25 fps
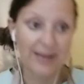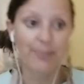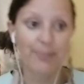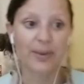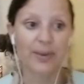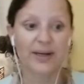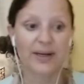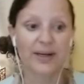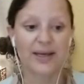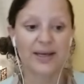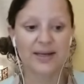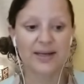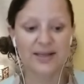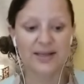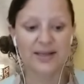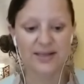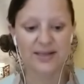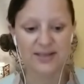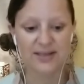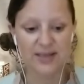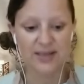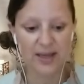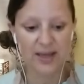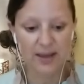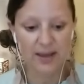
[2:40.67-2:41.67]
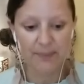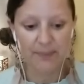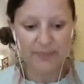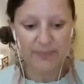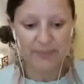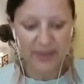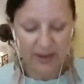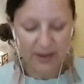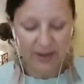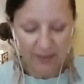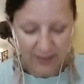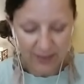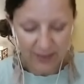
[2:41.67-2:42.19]
but it is they
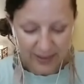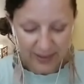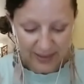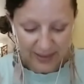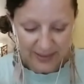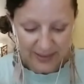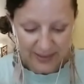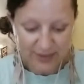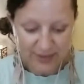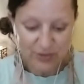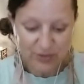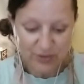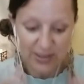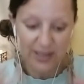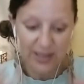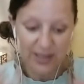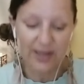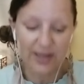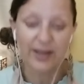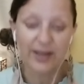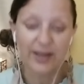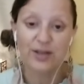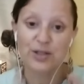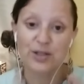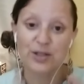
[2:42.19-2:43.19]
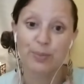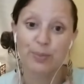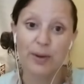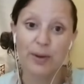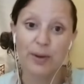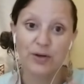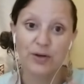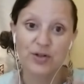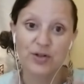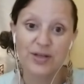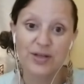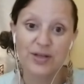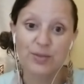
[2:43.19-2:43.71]
are literally like a
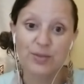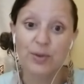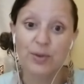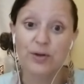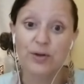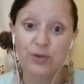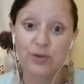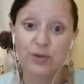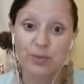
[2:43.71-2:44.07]
sponge. That's why Dr.